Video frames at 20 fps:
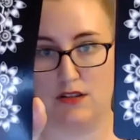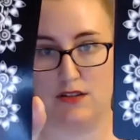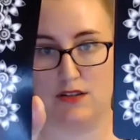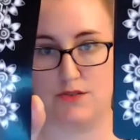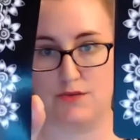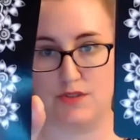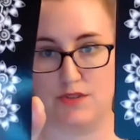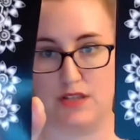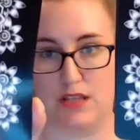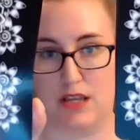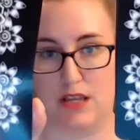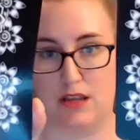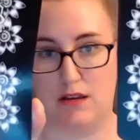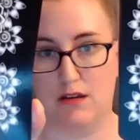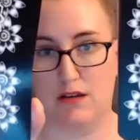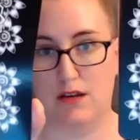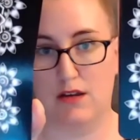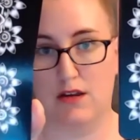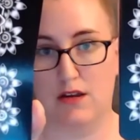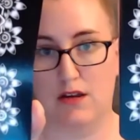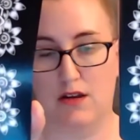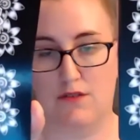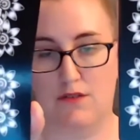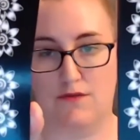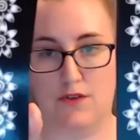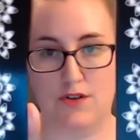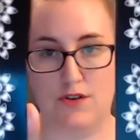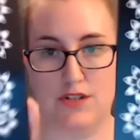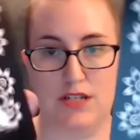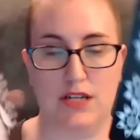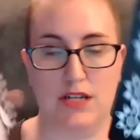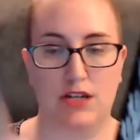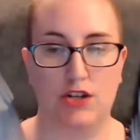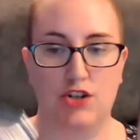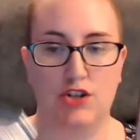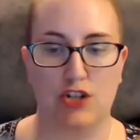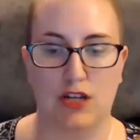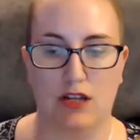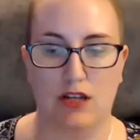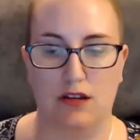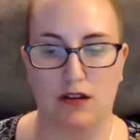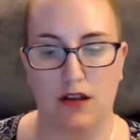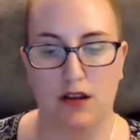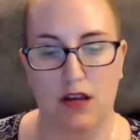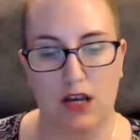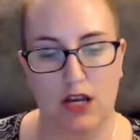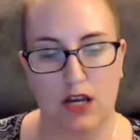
This was the first edition.